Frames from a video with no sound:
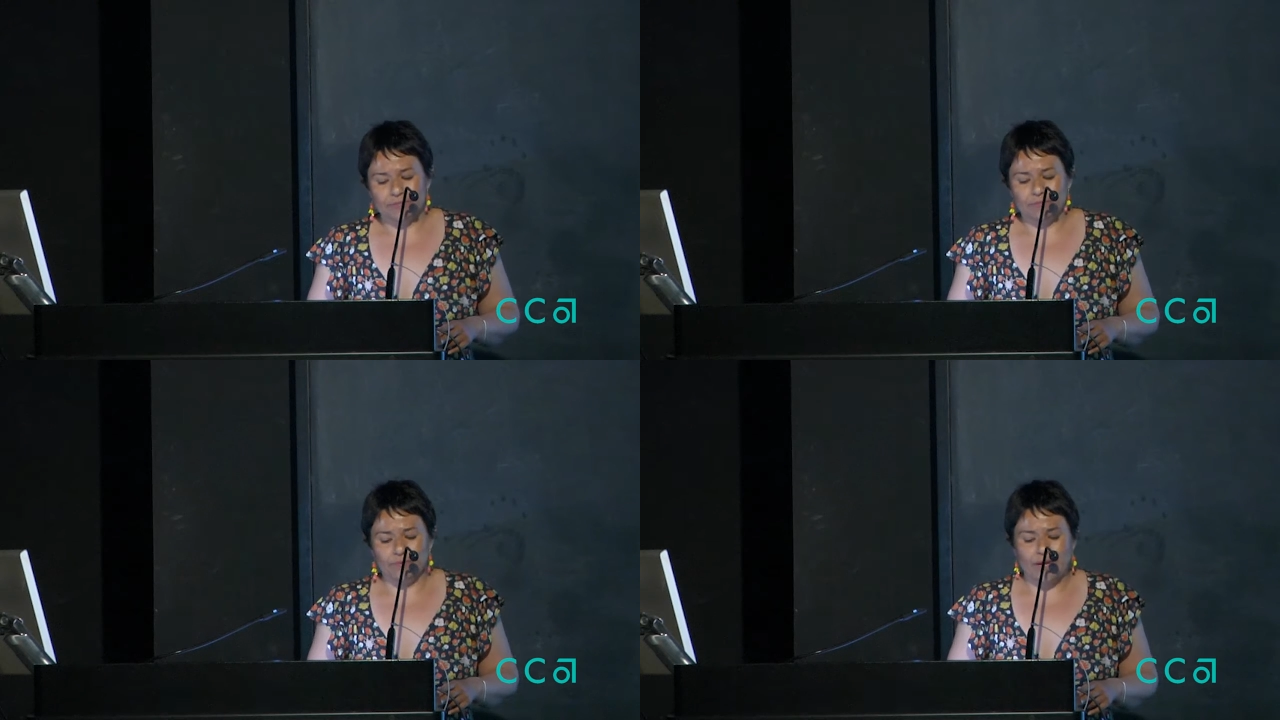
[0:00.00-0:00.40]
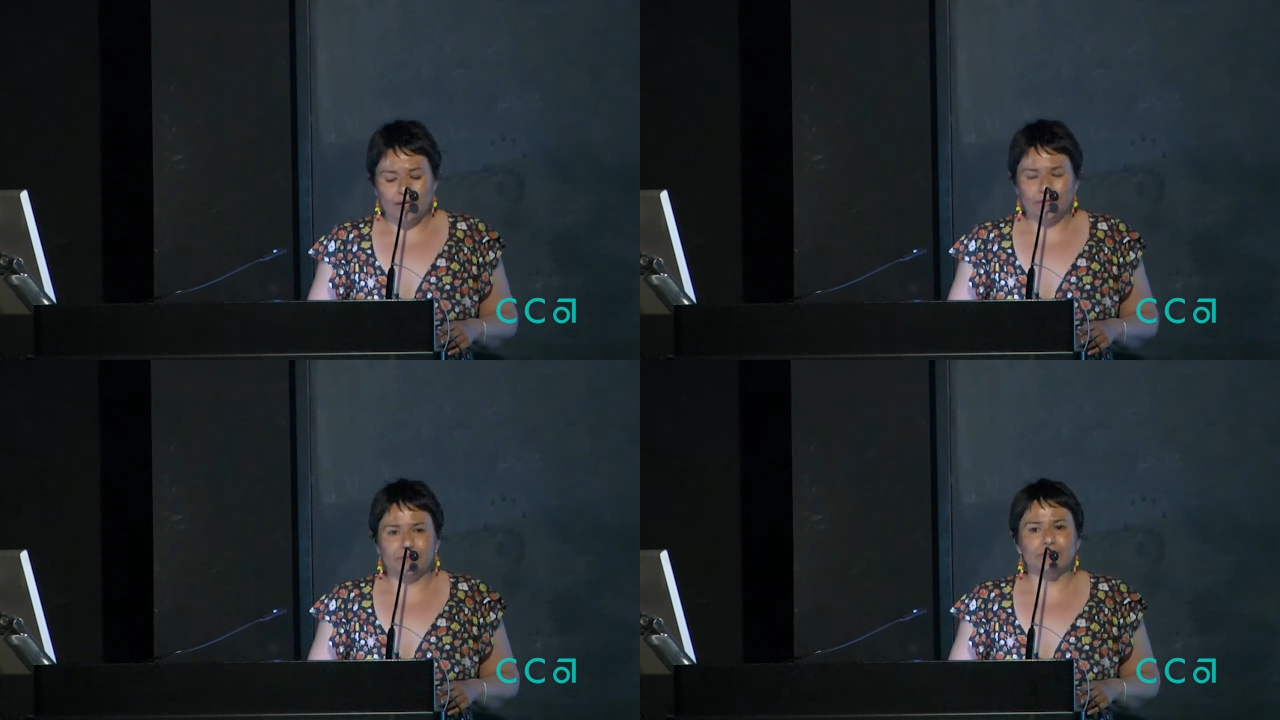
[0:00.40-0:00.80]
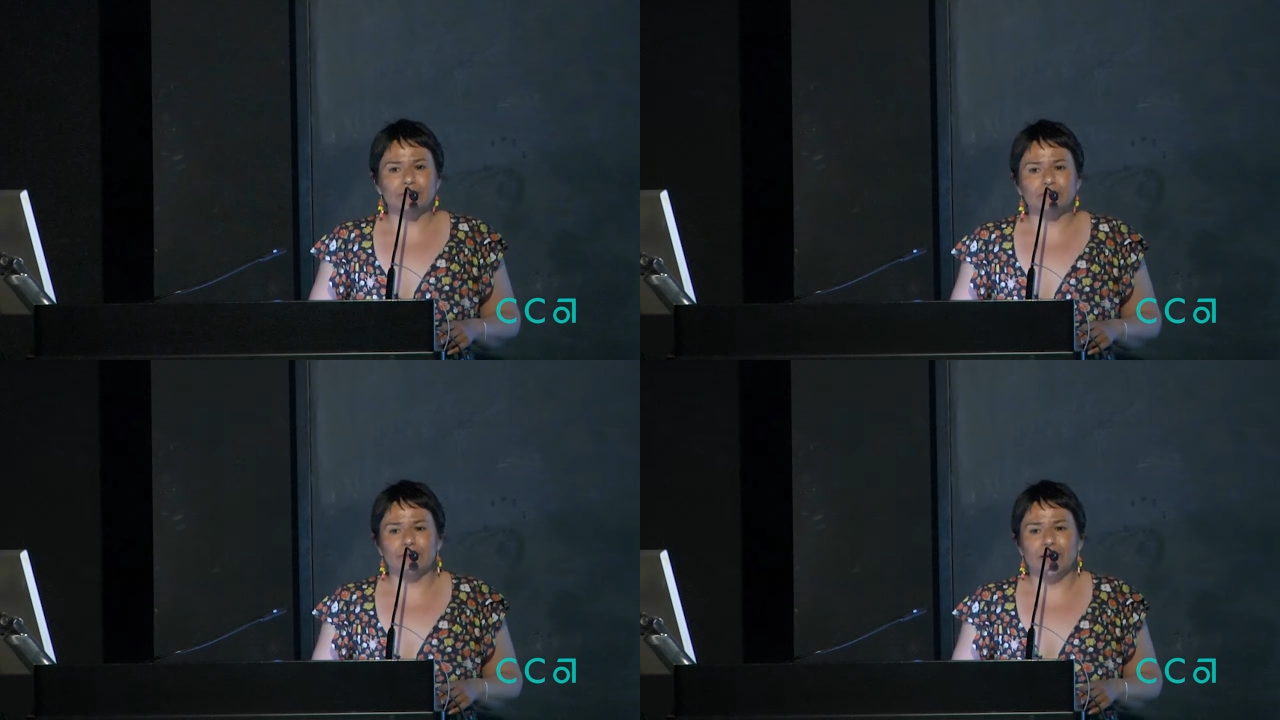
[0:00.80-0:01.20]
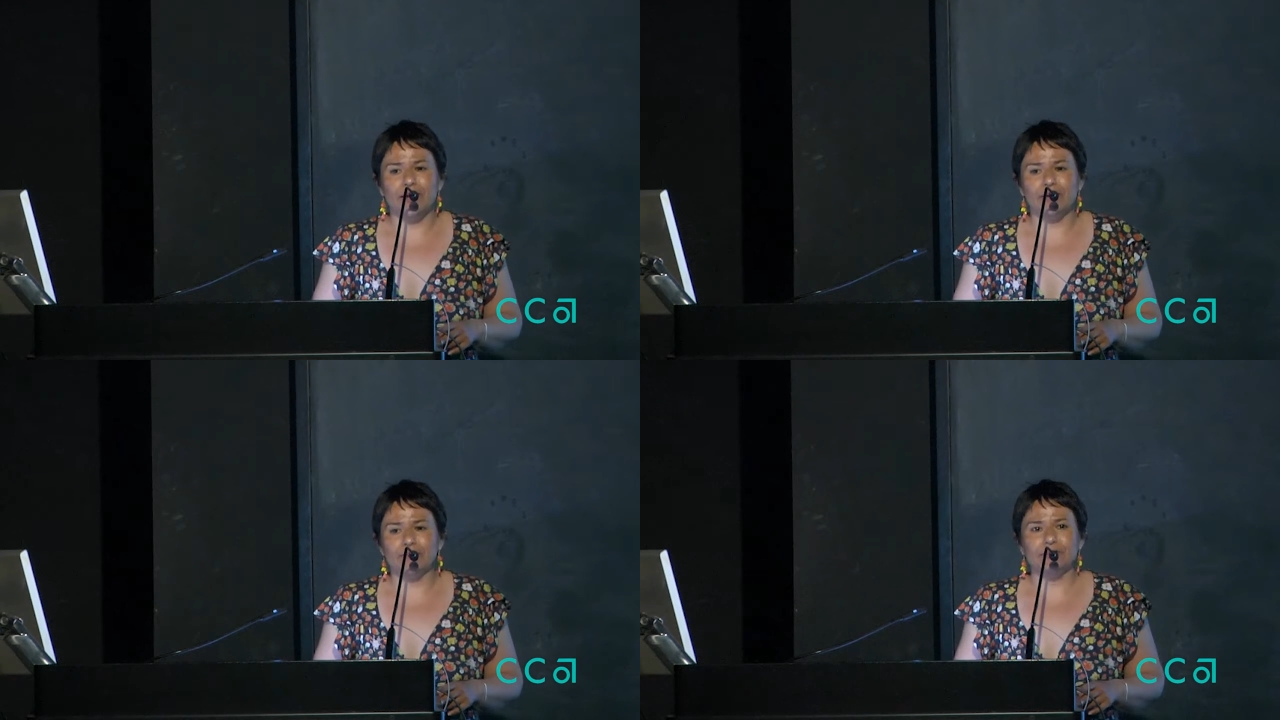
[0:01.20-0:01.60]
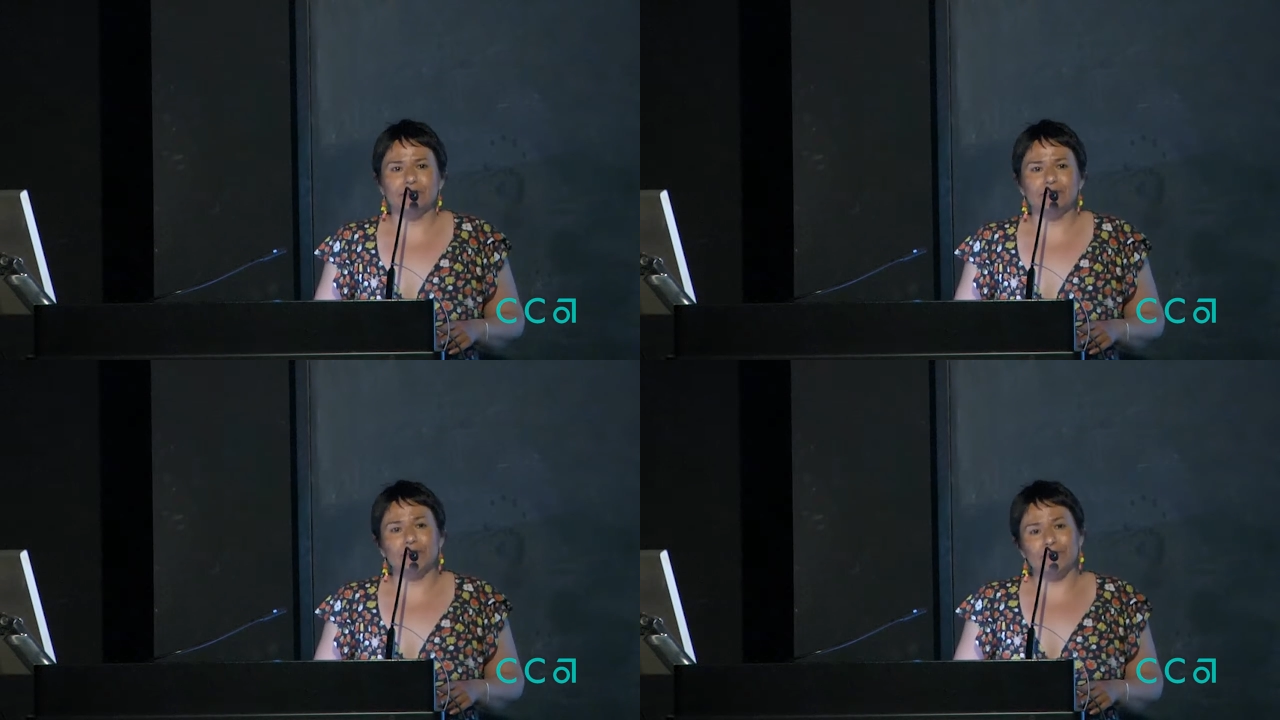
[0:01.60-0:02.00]
brown, brown
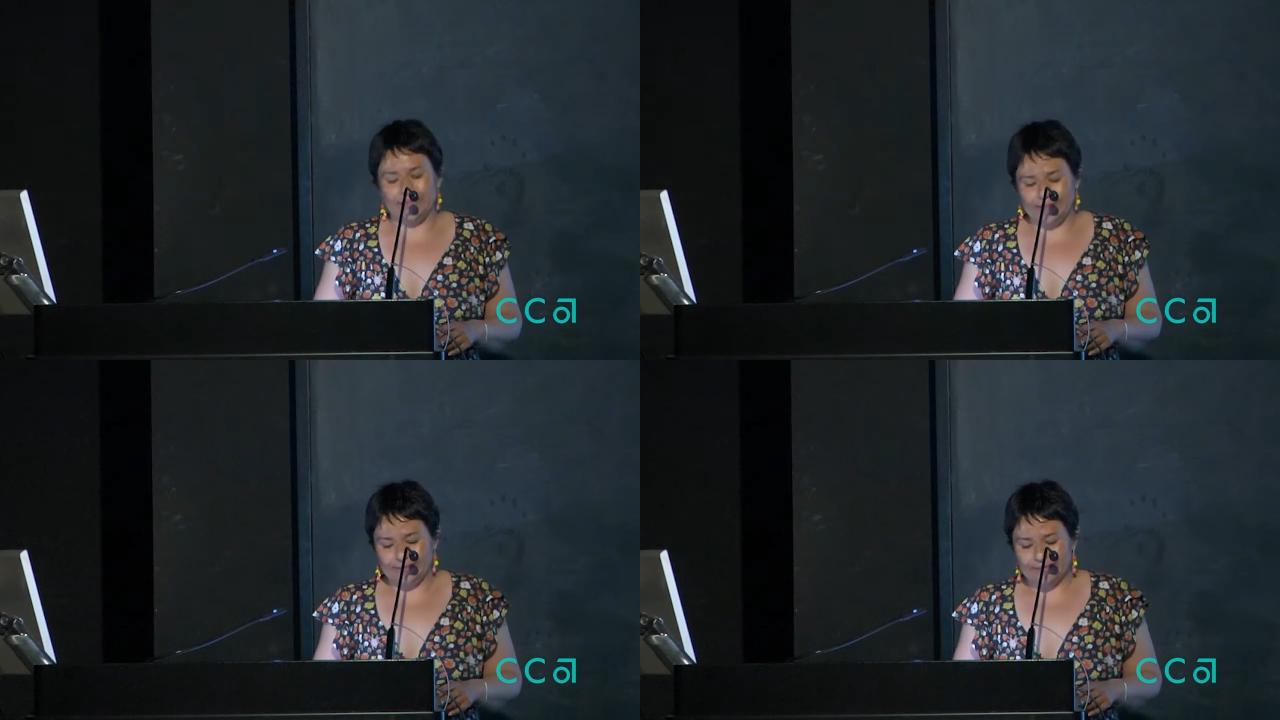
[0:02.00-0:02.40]
glowing.